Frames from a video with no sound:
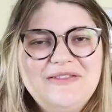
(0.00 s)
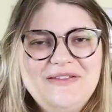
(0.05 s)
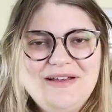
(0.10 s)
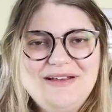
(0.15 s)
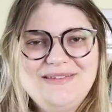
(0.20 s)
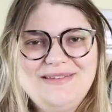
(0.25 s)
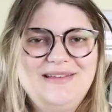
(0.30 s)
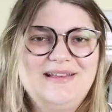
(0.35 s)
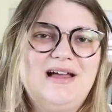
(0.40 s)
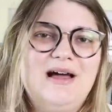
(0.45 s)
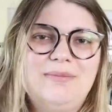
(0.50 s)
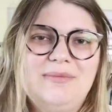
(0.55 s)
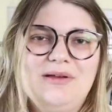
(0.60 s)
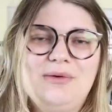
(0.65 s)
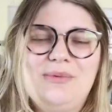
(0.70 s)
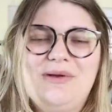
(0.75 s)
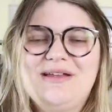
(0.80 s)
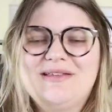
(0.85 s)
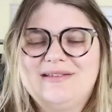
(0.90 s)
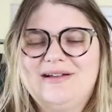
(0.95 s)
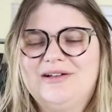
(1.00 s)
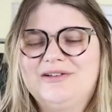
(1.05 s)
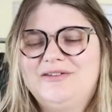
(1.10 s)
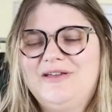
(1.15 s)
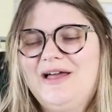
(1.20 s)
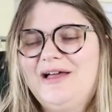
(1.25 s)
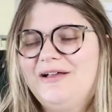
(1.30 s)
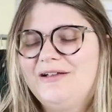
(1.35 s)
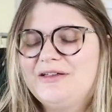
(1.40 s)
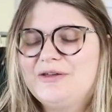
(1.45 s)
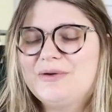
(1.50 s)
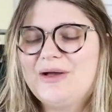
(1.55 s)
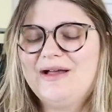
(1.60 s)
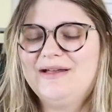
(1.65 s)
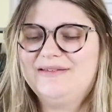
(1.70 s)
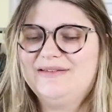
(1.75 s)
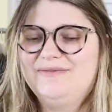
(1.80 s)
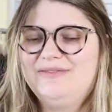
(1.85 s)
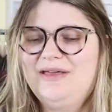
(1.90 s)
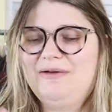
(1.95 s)
things in the coming weeks and I'll tell you
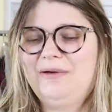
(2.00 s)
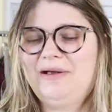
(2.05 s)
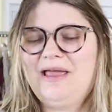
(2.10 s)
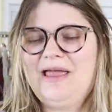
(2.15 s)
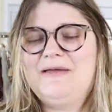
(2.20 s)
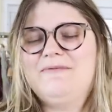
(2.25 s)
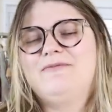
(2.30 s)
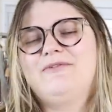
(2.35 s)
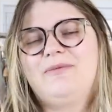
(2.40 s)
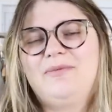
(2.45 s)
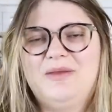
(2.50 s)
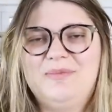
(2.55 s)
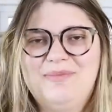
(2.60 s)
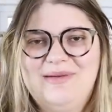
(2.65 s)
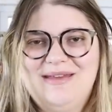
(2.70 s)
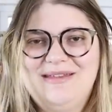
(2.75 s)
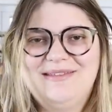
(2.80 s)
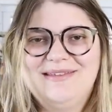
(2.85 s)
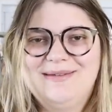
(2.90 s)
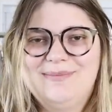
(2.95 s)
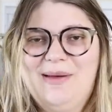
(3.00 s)
guys if they were came from the bins.